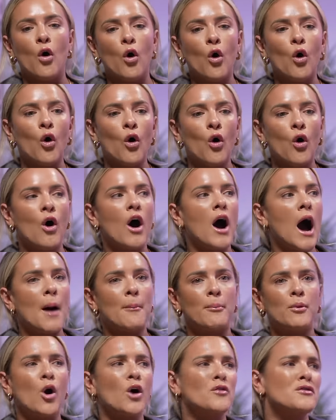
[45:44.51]
or I
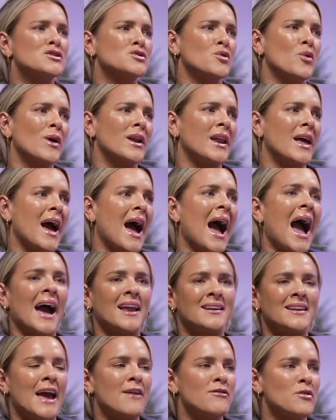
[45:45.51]
blocked the toilet
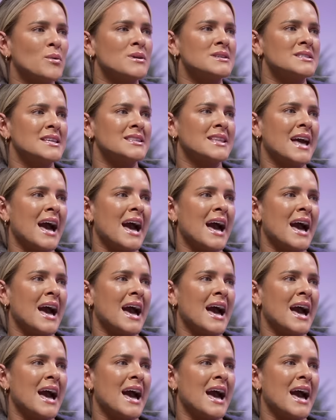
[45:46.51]
and everyone's in the